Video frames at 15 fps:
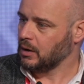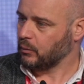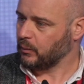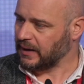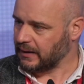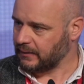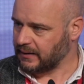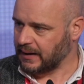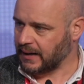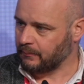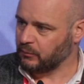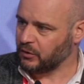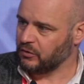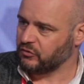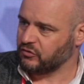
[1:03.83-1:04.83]
We had
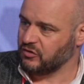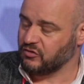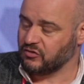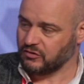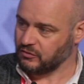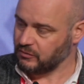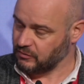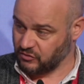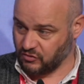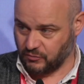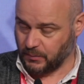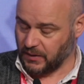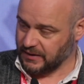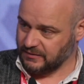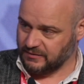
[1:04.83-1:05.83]
ambulances,
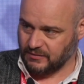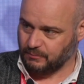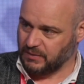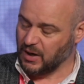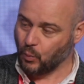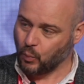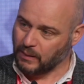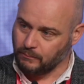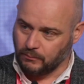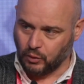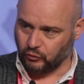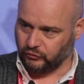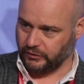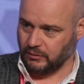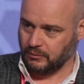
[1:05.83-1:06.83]
despite it being
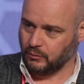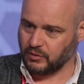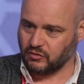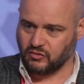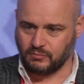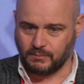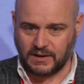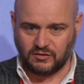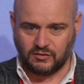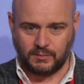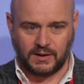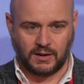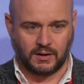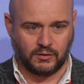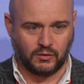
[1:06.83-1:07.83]
Wimbledon, which is meant to
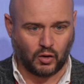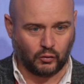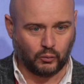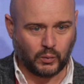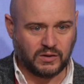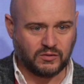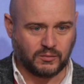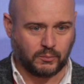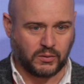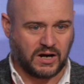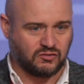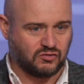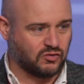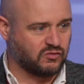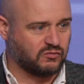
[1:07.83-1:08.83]
be our non-winter
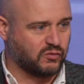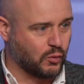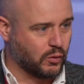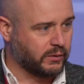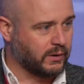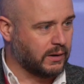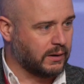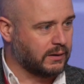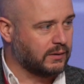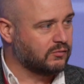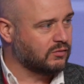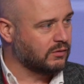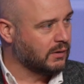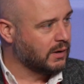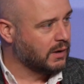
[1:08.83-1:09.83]
pressures
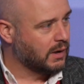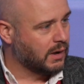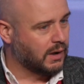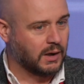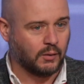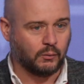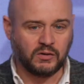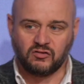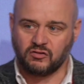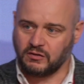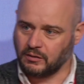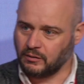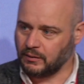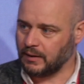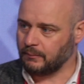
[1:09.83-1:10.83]
fortnight. We
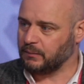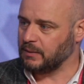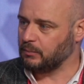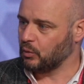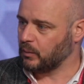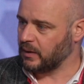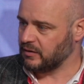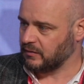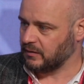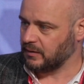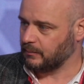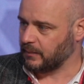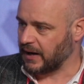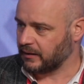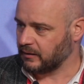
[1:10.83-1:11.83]
still had people waiting in
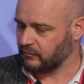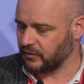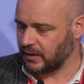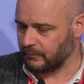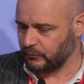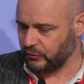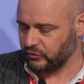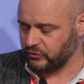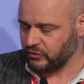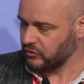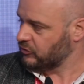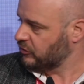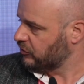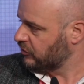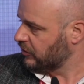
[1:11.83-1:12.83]
the back of the
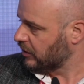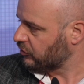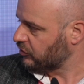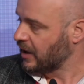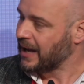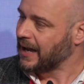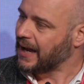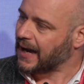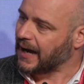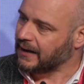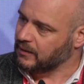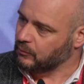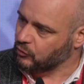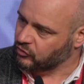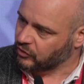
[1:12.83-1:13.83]
ambulances to see us.
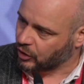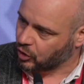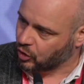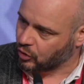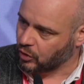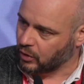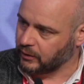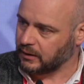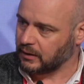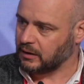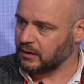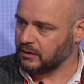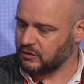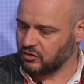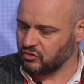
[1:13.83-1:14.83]
And it was a chronic
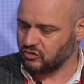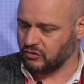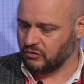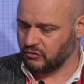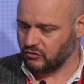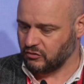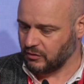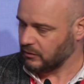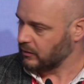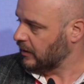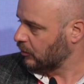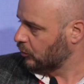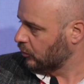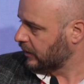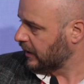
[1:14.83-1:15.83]
conditions that
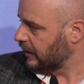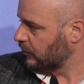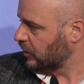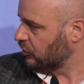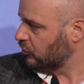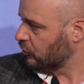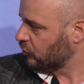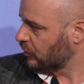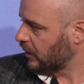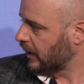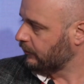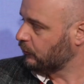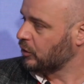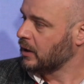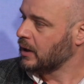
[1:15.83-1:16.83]
they all came into.
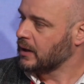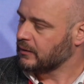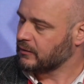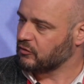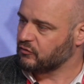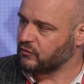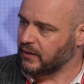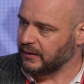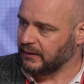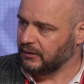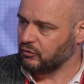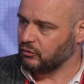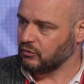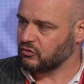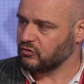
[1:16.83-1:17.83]
So there's very
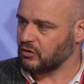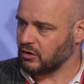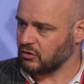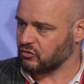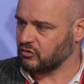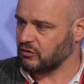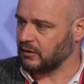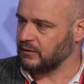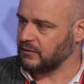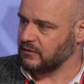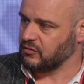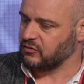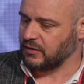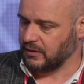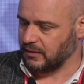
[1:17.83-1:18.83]
little research done in
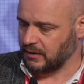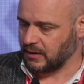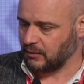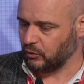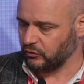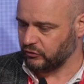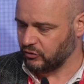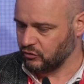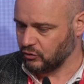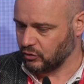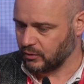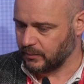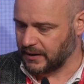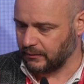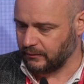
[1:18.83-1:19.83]
this area, and I want to
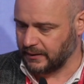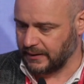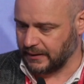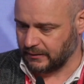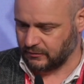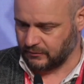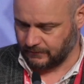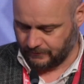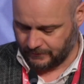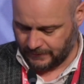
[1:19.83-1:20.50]
talk about that.